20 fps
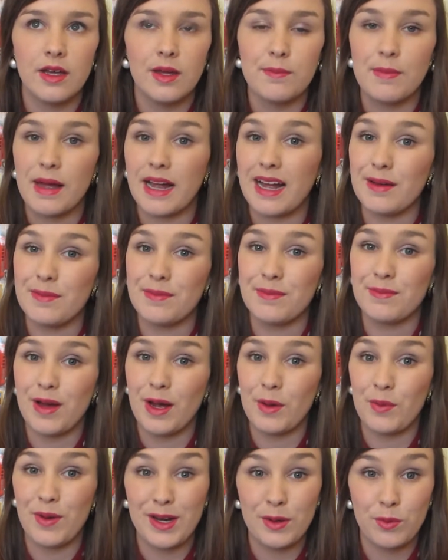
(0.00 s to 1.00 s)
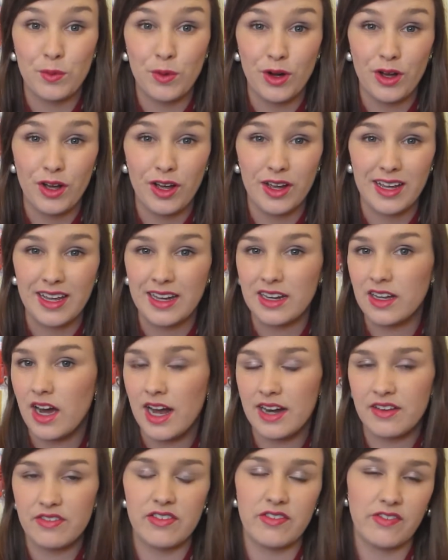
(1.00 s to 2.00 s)
makeup I wear to work, and
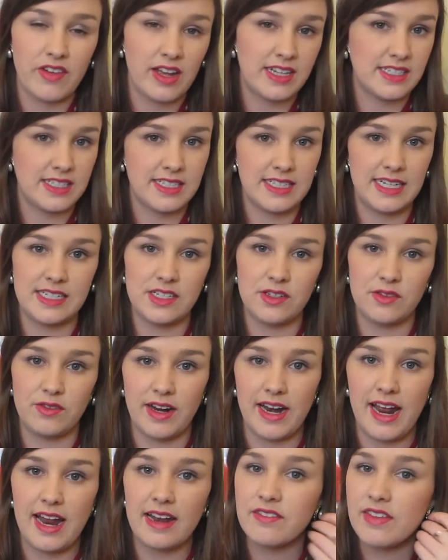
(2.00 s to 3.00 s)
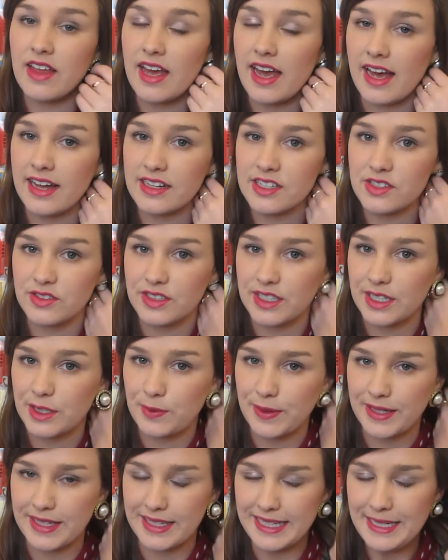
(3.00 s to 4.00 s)
kind of if I just need to run out of the house really
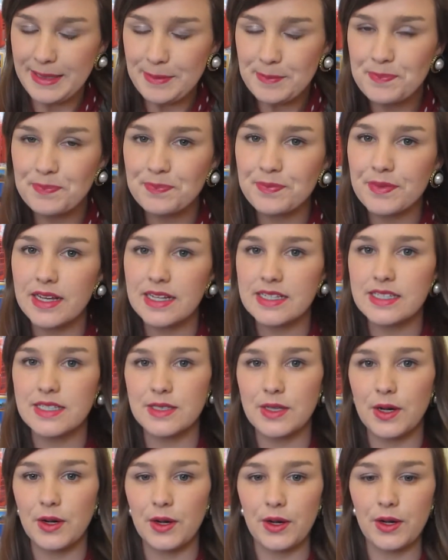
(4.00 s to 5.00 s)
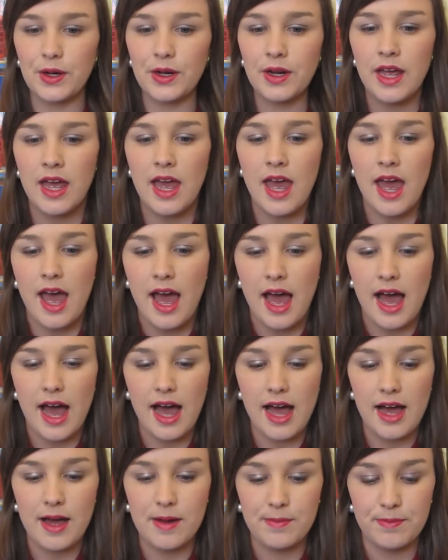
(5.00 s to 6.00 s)
quickly. So
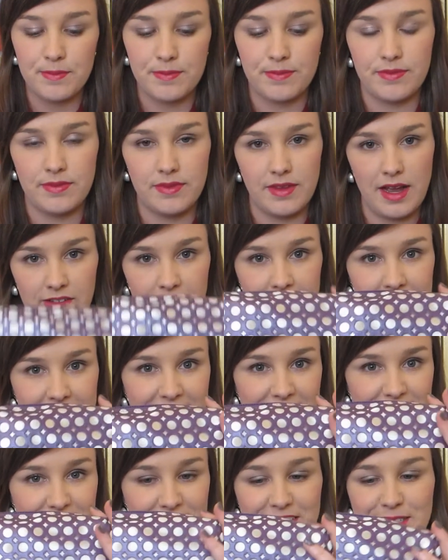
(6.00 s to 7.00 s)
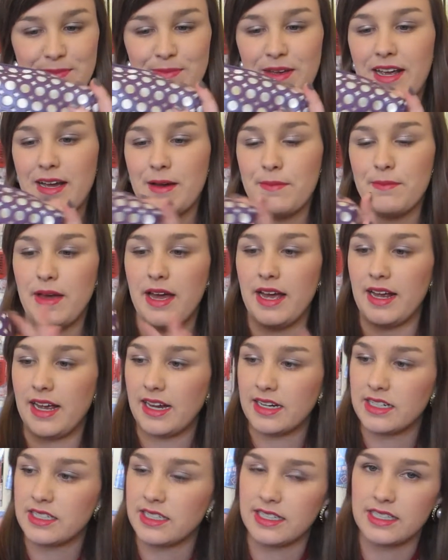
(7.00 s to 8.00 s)
I really love this makeup bag
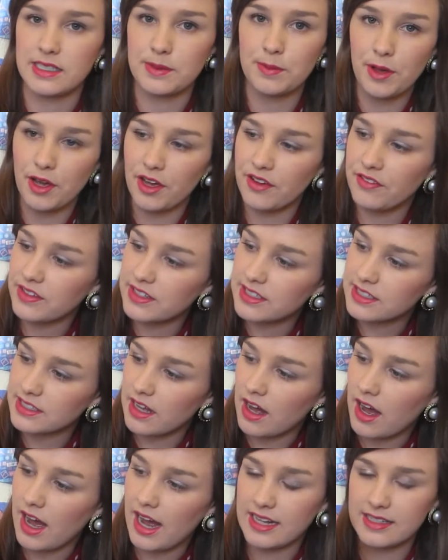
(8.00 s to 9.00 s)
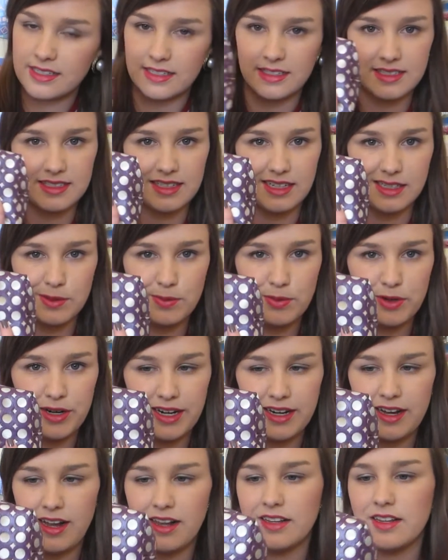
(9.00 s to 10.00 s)
actually. It's a perfect size and it's such a pretty
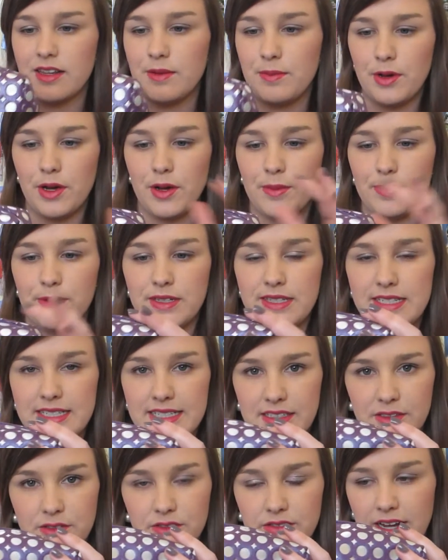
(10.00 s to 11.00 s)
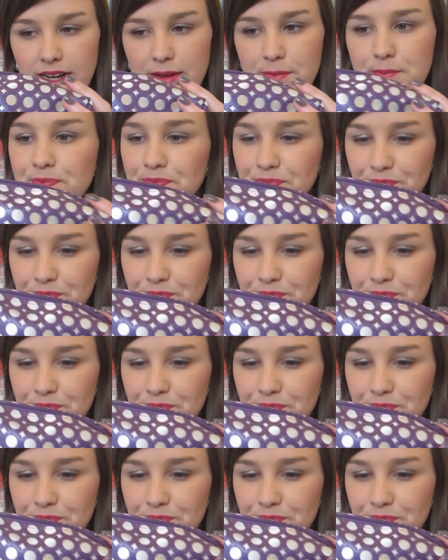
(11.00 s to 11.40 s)
colour, the purple and silver.